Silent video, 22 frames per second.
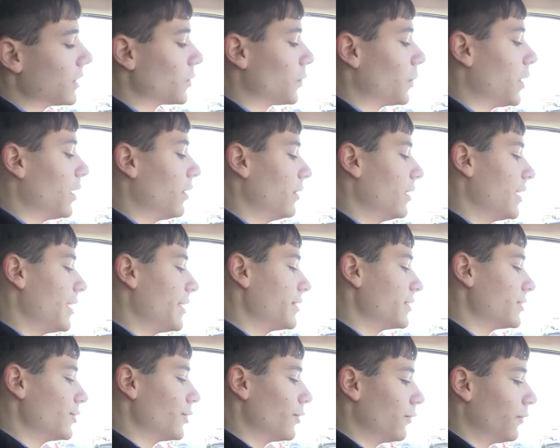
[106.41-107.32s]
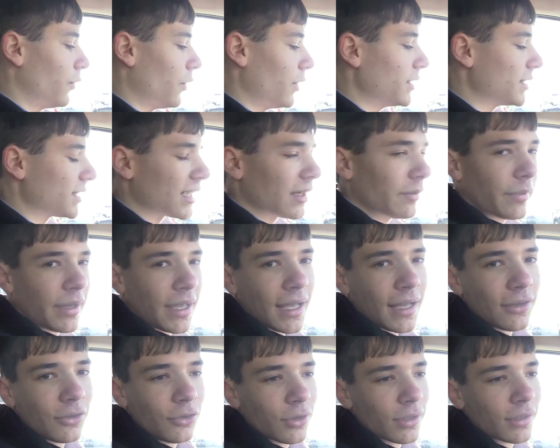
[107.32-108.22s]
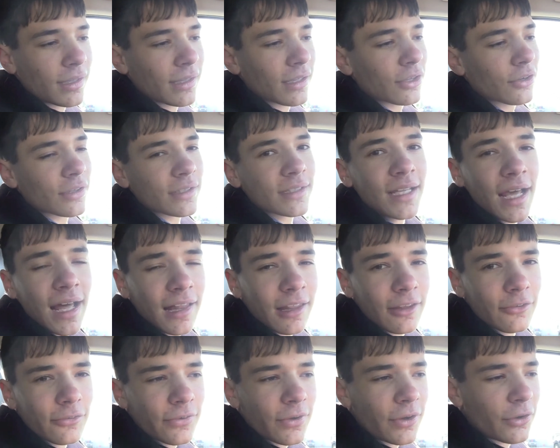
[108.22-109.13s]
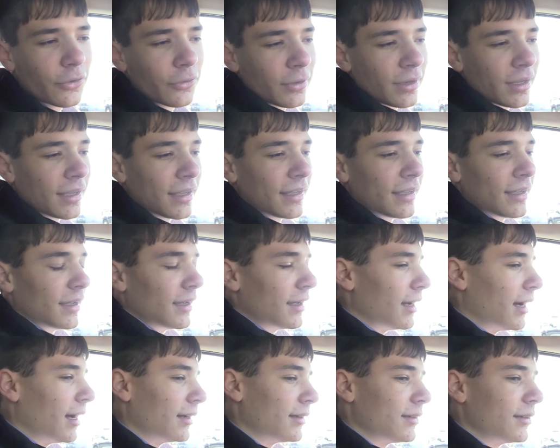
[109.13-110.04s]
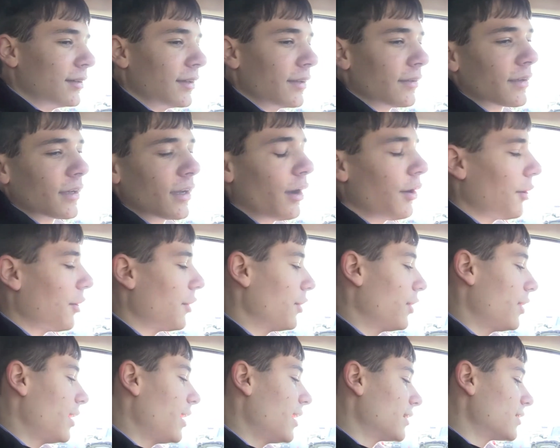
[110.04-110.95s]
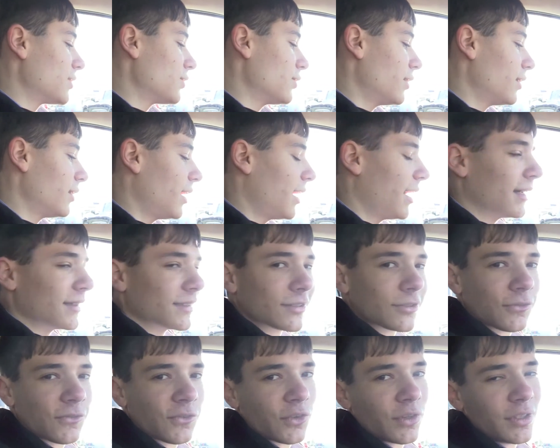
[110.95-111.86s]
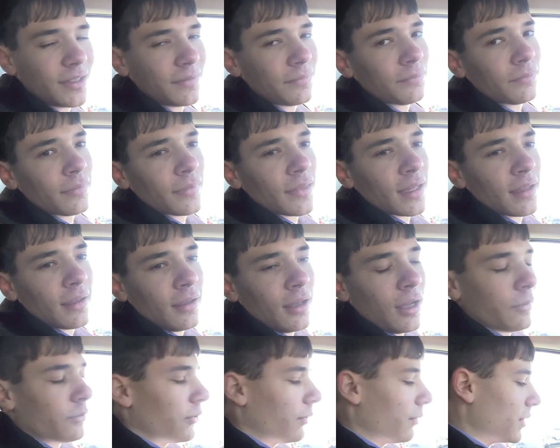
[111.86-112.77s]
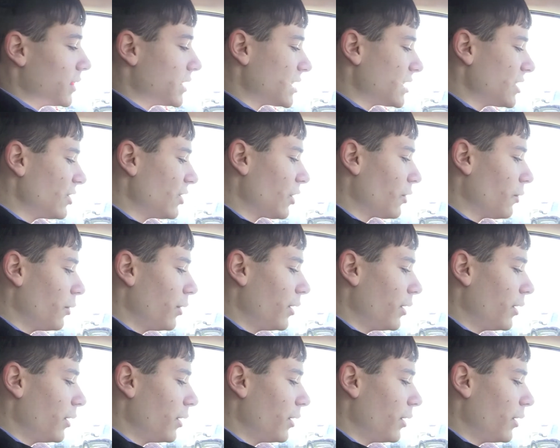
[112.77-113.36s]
as well as your voice command. You can link your telephone to the car and answer it hands-free. From the steering